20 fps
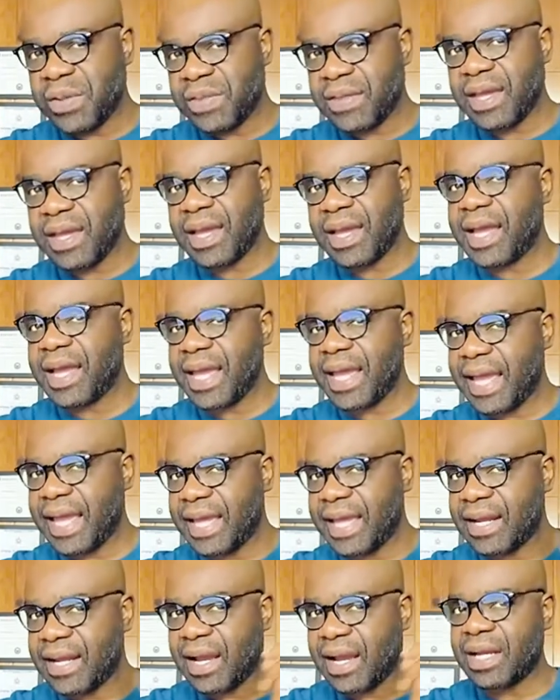with AI
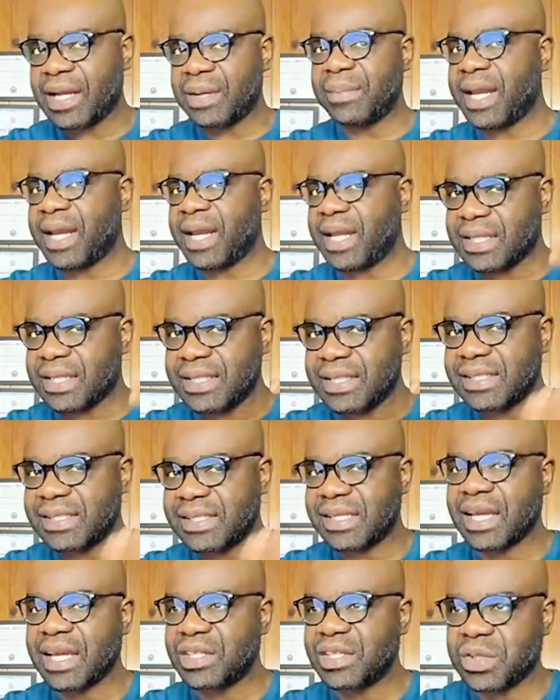and automatically
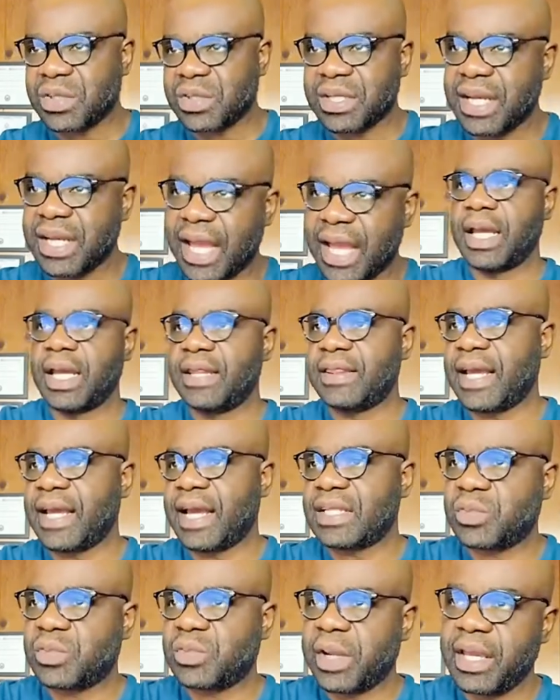schedule it. And
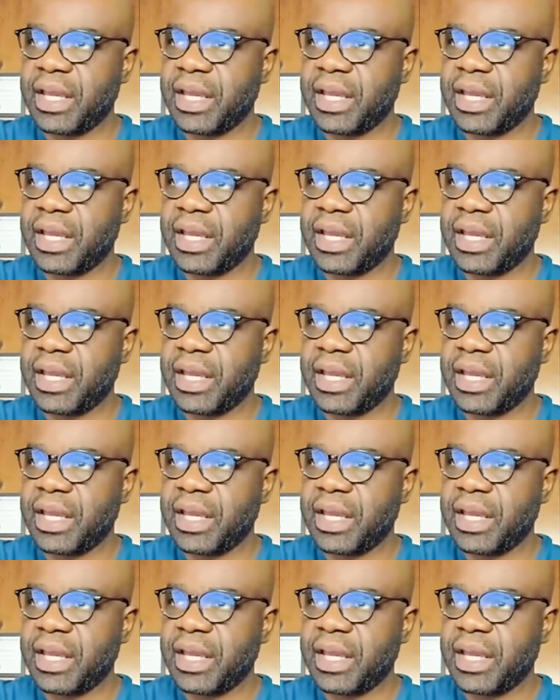that's